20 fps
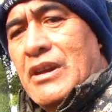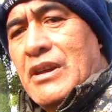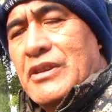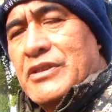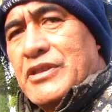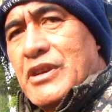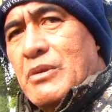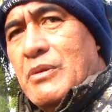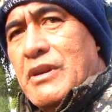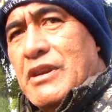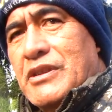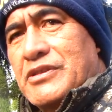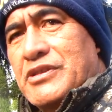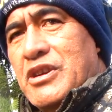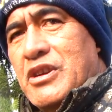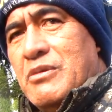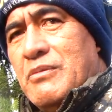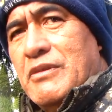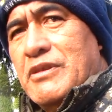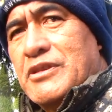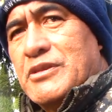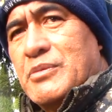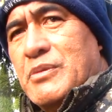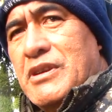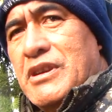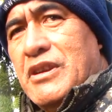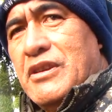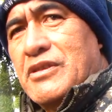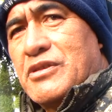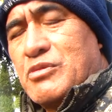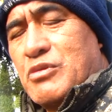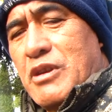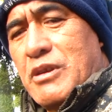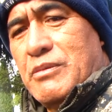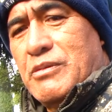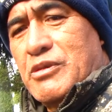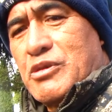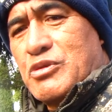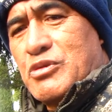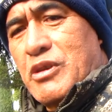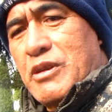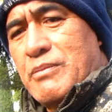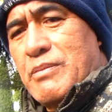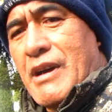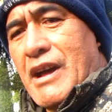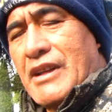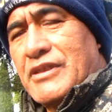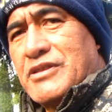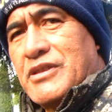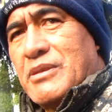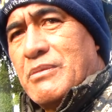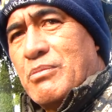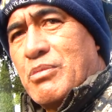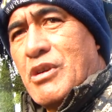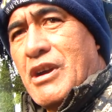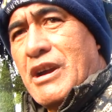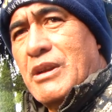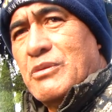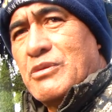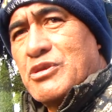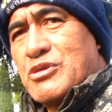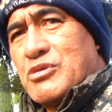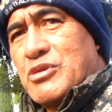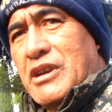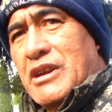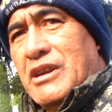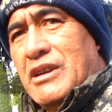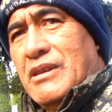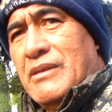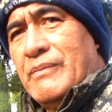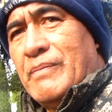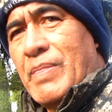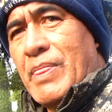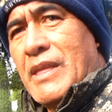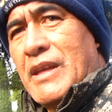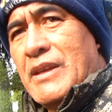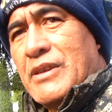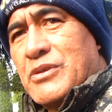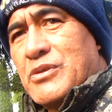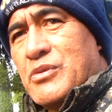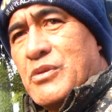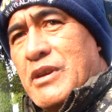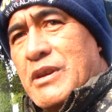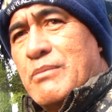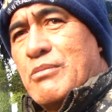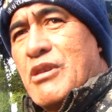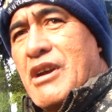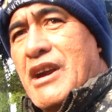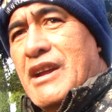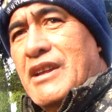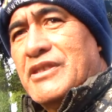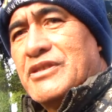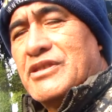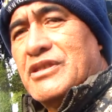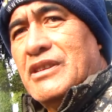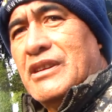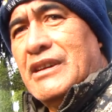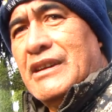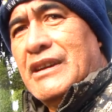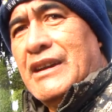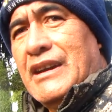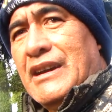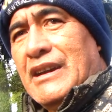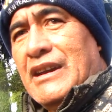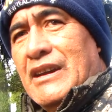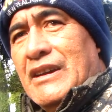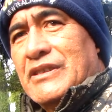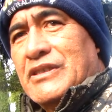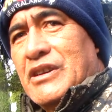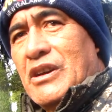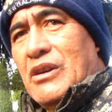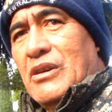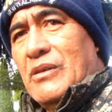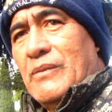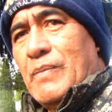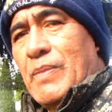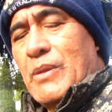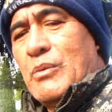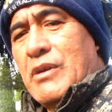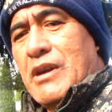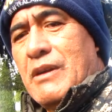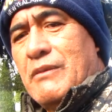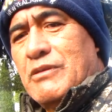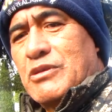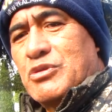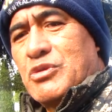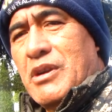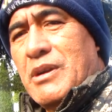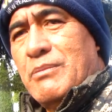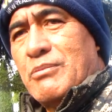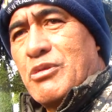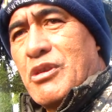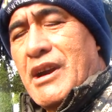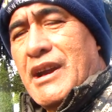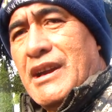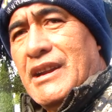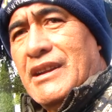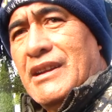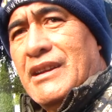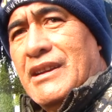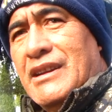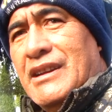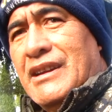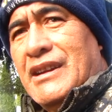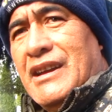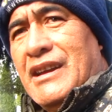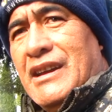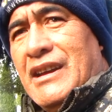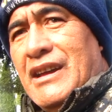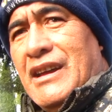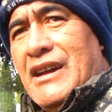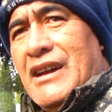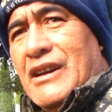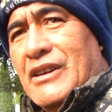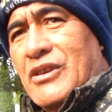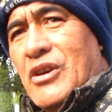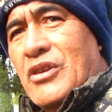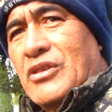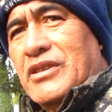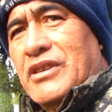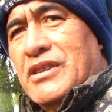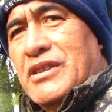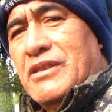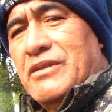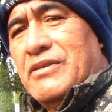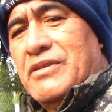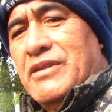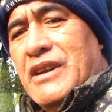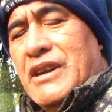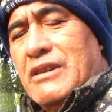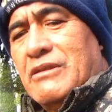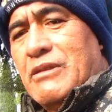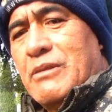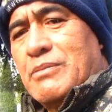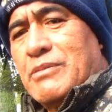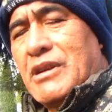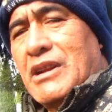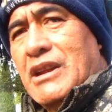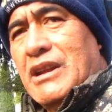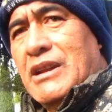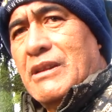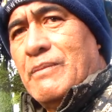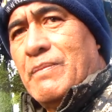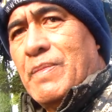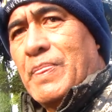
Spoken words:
So we as humans, we use three parts of the brain, three brains. So we have a dream brain, a cognitive and a reptilian.